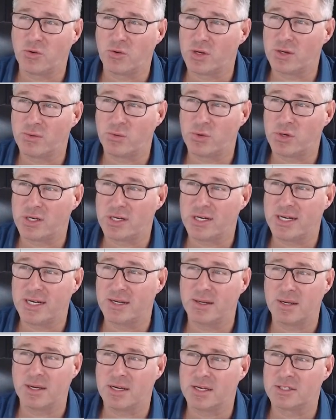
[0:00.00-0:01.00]
or you would have needed
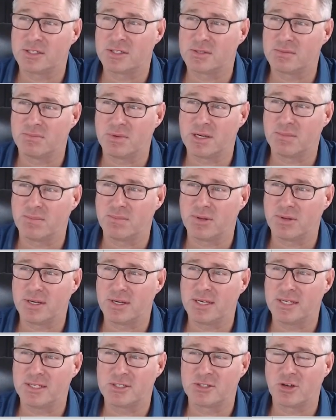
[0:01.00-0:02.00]
a
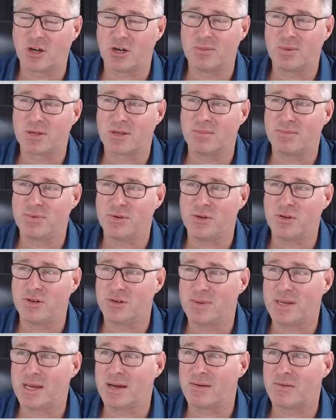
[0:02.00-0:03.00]
bloody cyber computer
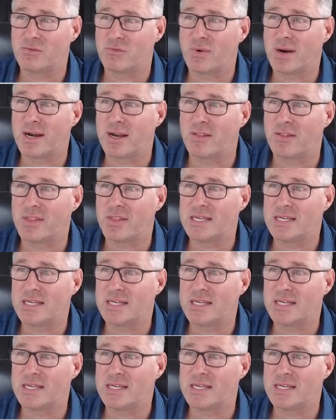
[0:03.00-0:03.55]
to be able to run it.